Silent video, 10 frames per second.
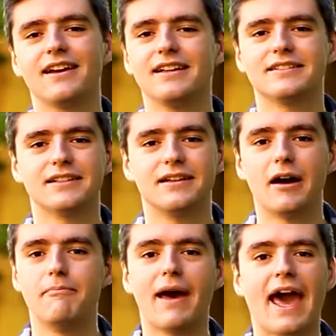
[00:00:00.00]
is
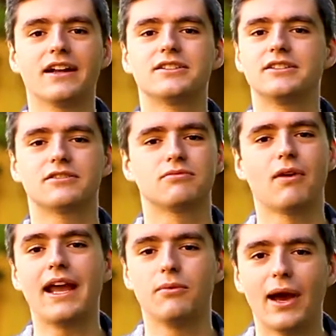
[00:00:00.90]
a match, just
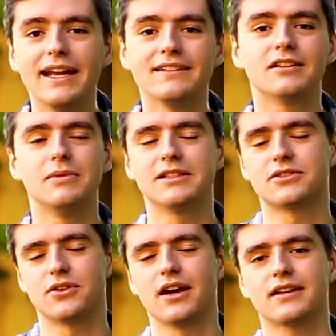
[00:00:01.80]
waiting to be
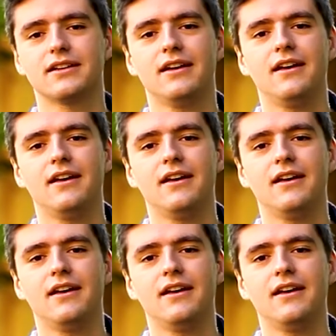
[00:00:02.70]
struck.